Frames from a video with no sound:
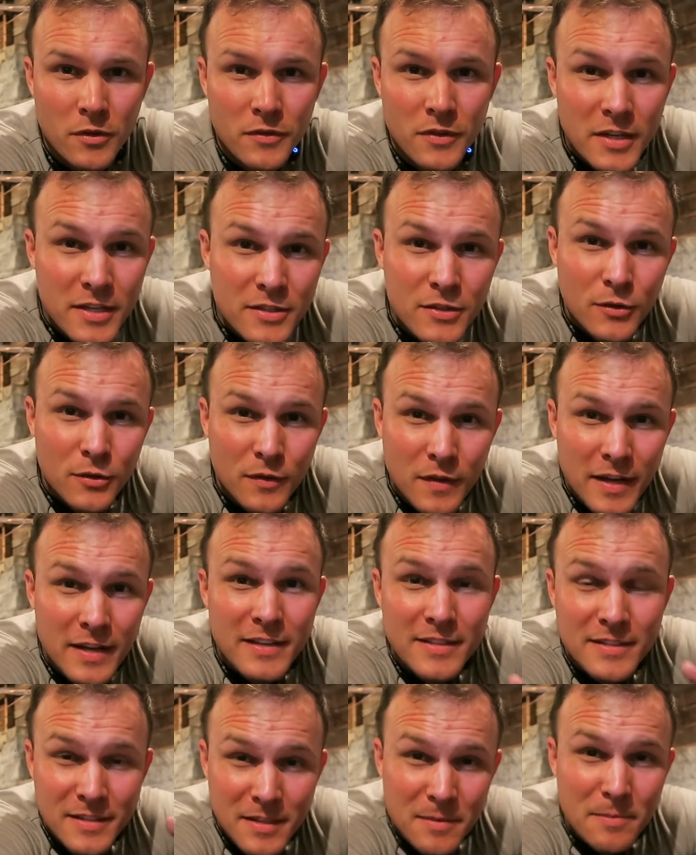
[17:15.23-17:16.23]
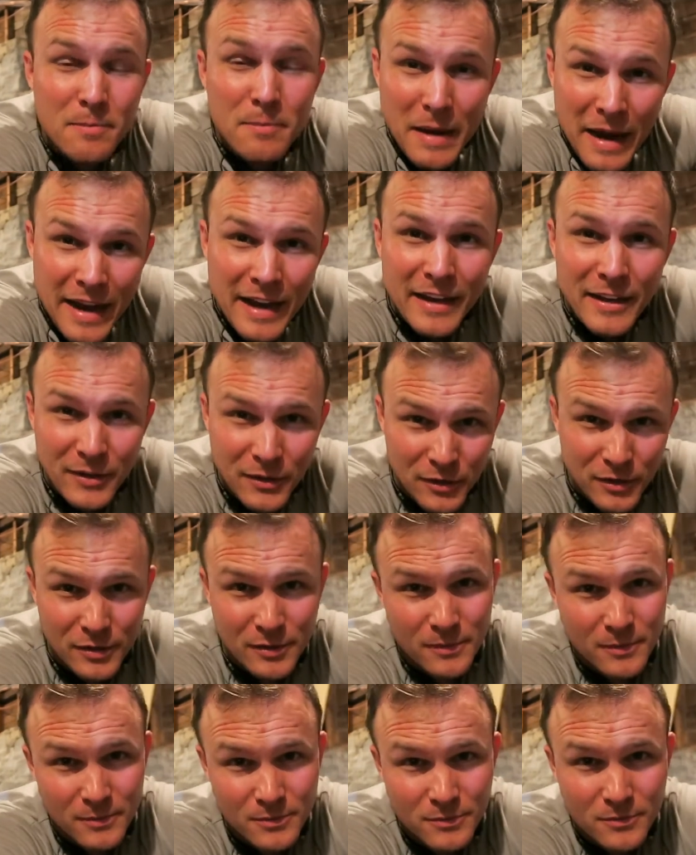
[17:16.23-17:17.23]
These are things that
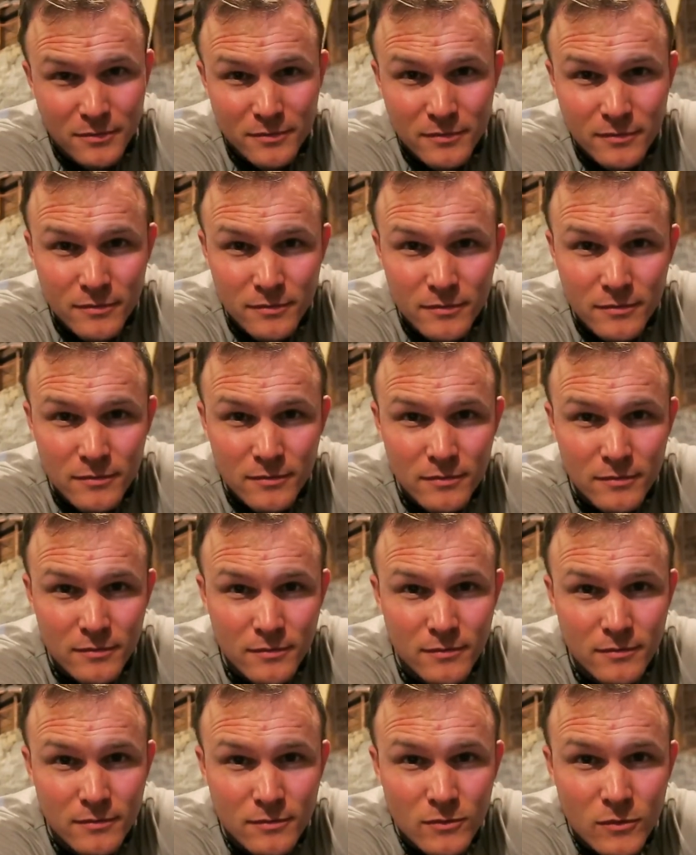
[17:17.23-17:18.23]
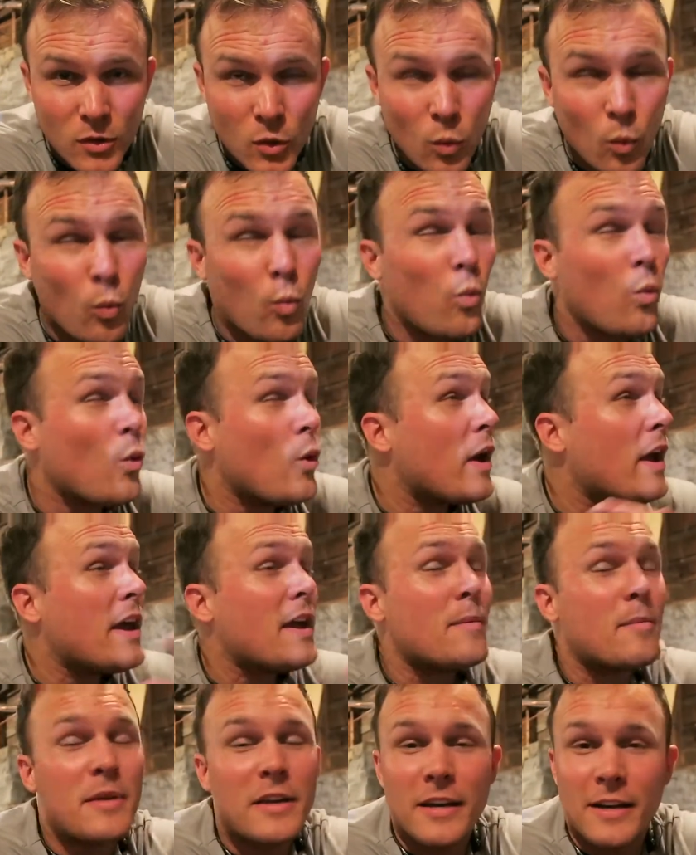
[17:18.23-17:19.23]
matter.
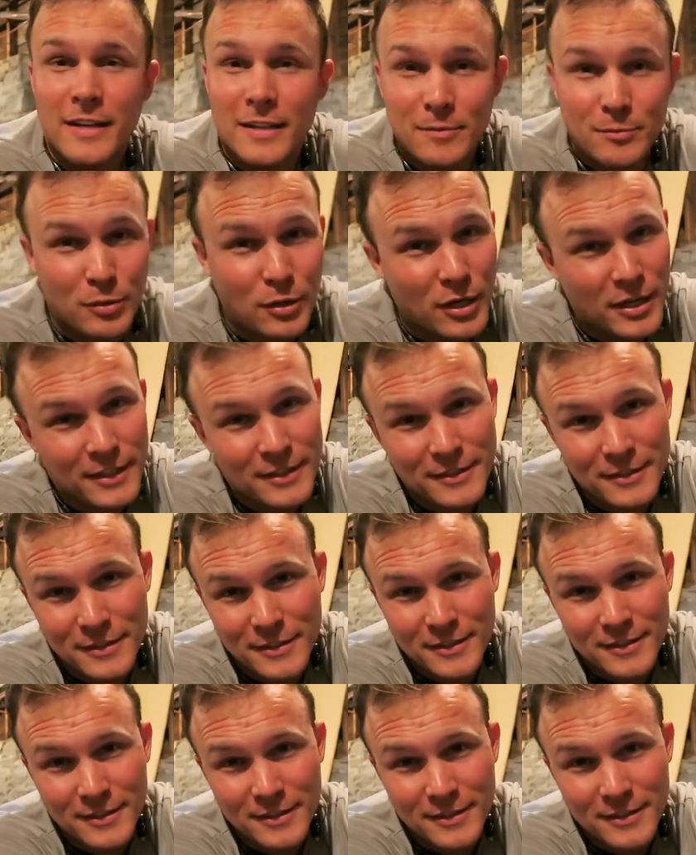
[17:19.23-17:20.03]
Way beyond price.